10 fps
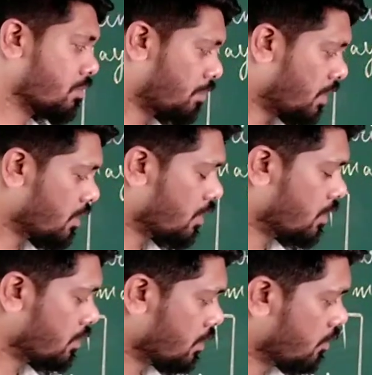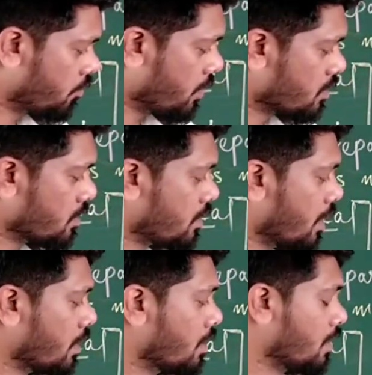but the difference is
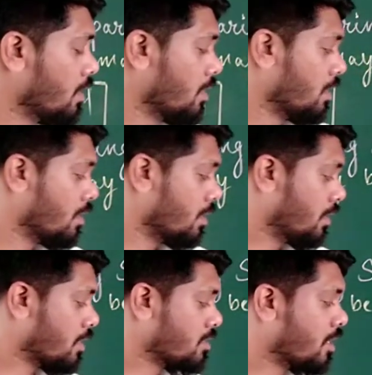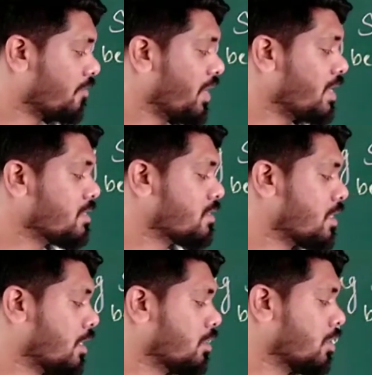there, the survey is
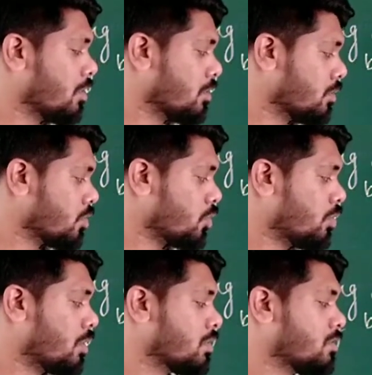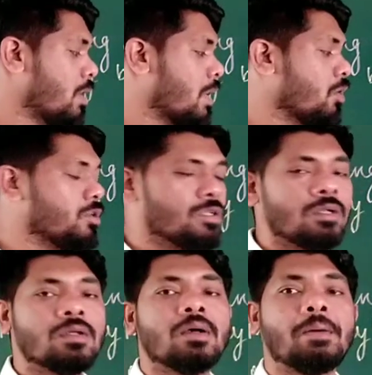done through
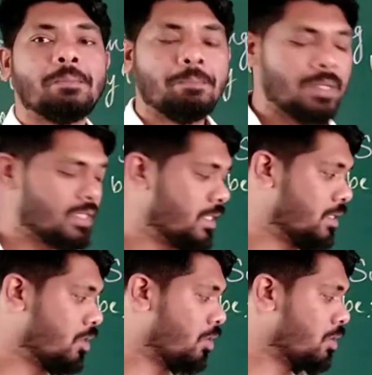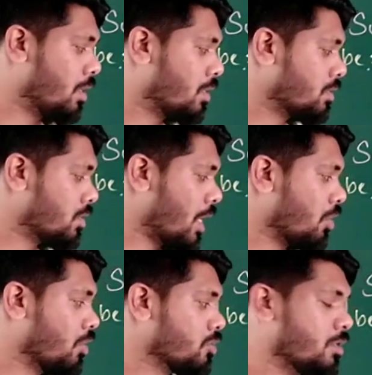triangulation method or
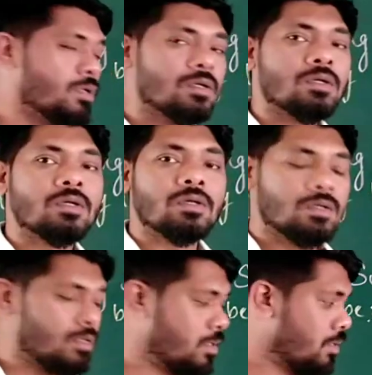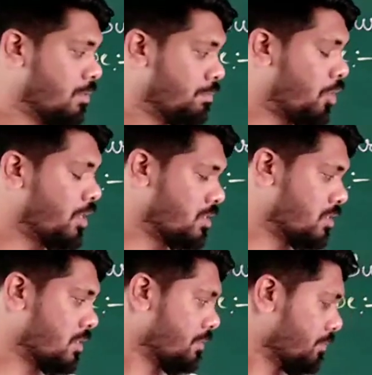triangulation
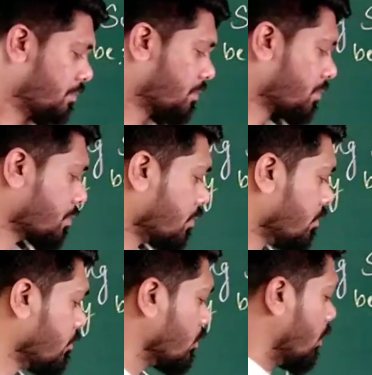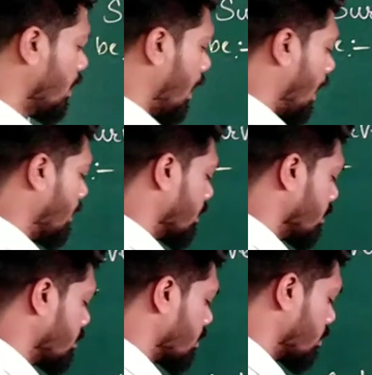points, and it
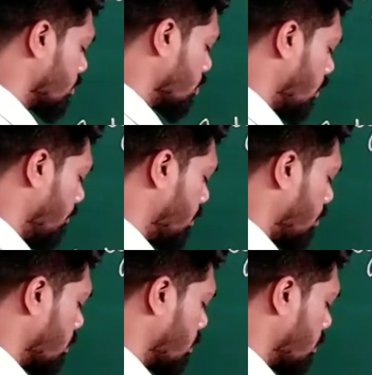is shown with